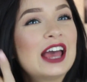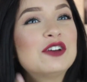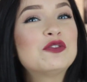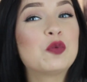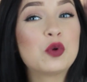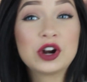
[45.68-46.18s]

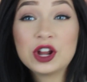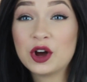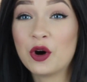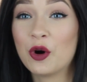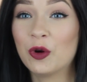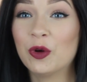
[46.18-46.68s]
I've worn
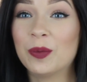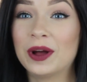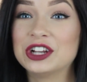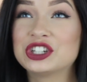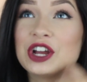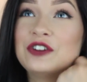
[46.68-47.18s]
a whole
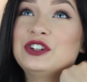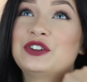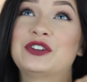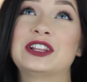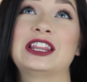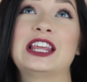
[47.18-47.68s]
bunch of
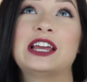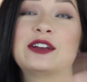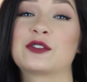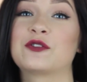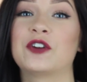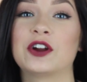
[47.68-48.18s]
different
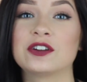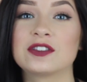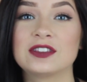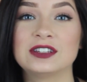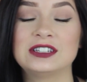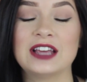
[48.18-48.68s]
things.
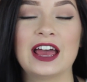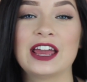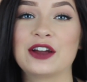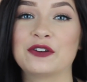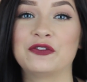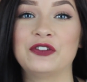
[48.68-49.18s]
First
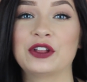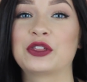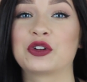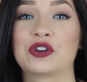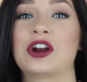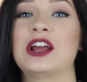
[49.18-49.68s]
day of
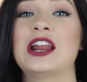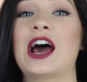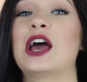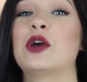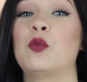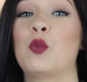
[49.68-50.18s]
fifth grade,
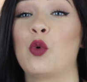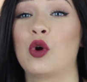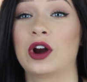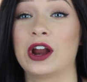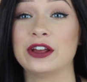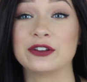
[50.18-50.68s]
I
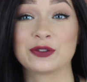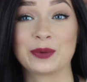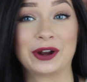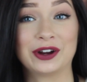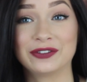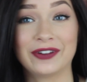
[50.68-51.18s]
wore a
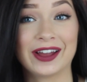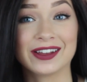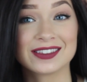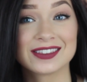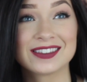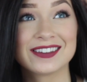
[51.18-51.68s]
sweater
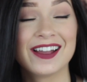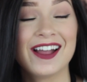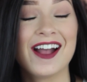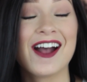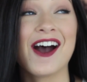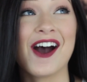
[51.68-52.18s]
vest
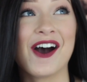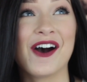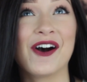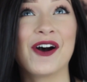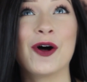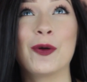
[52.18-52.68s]

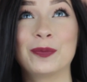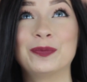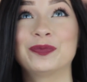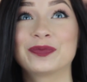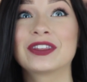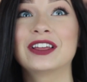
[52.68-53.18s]
um,
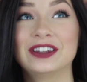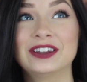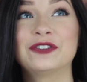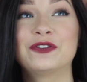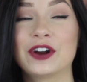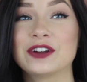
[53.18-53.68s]

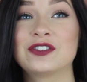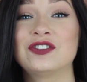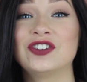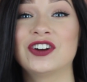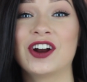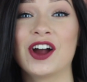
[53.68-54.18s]

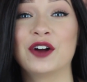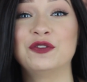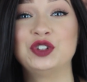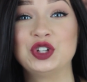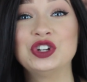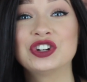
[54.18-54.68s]
first year
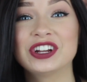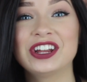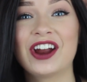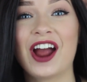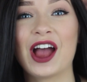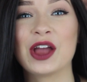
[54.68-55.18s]
of junior
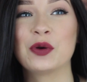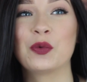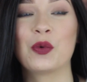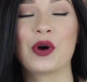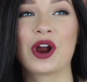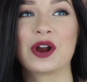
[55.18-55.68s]
year,
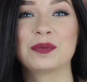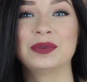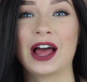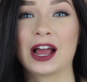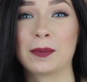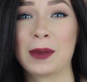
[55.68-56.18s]
I wore
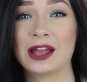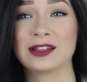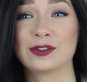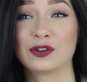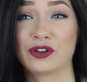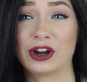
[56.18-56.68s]
black
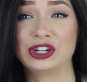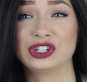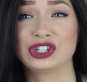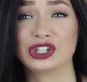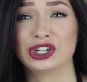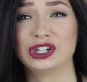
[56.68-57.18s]
pants, a gray
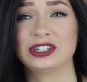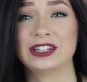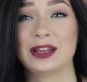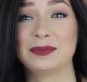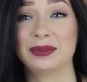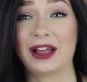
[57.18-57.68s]
shirt,
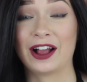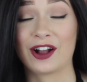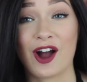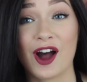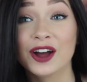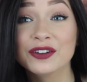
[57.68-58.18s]
and
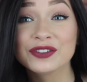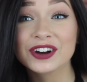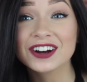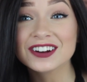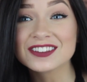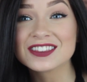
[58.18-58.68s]
black
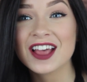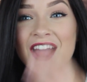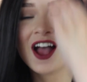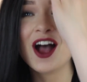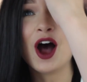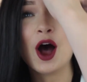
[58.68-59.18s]
Converse.
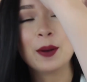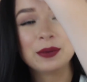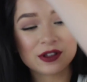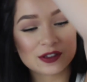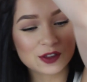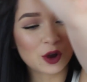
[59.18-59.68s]

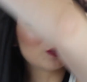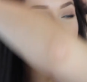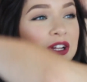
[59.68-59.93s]
Um, so